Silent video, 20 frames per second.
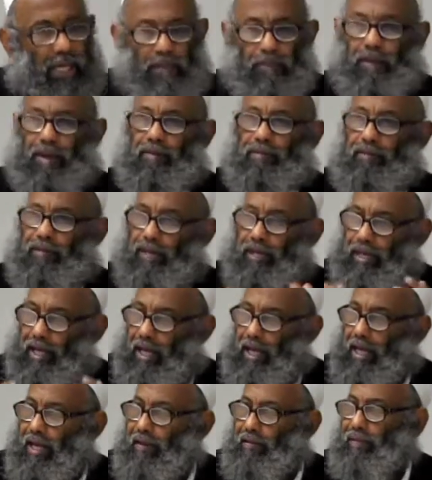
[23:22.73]
but they
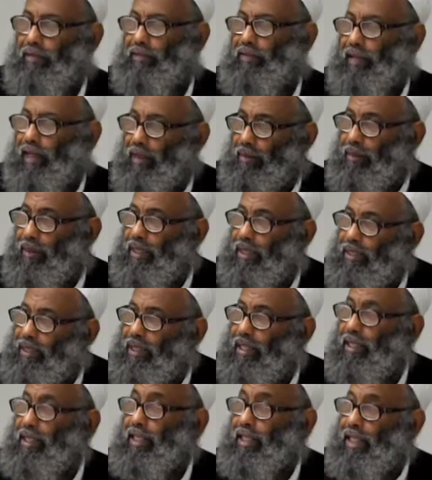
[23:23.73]
have the
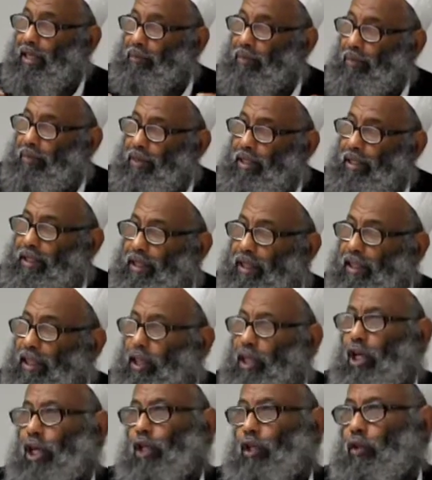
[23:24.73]
ability and the capability
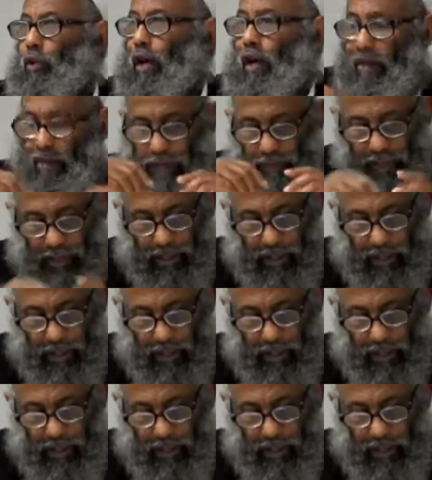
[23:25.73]
to have the